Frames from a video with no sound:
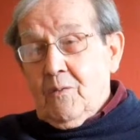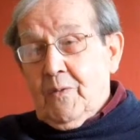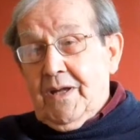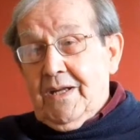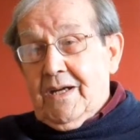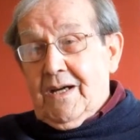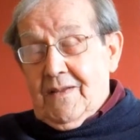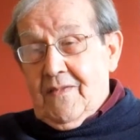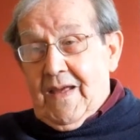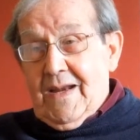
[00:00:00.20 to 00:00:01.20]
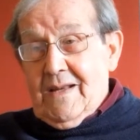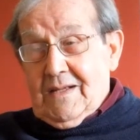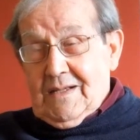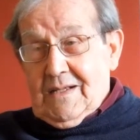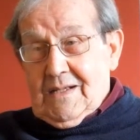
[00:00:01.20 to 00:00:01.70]
we
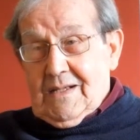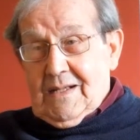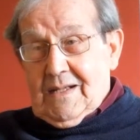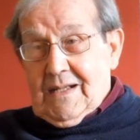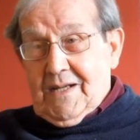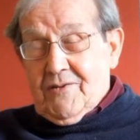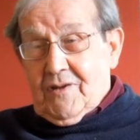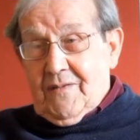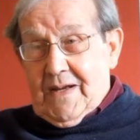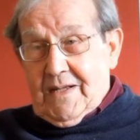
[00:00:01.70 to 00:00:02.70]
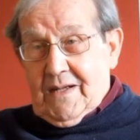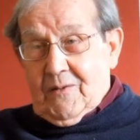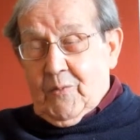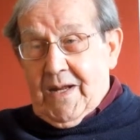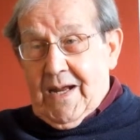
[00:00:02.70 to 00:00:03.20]
then, later on that
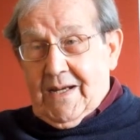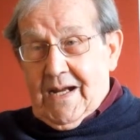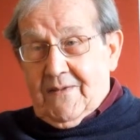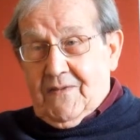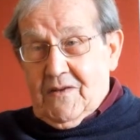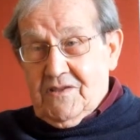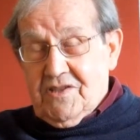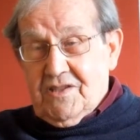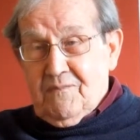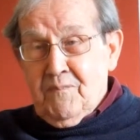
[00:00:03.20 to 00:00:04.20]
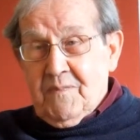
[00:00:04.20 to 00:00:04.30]
year, we had our first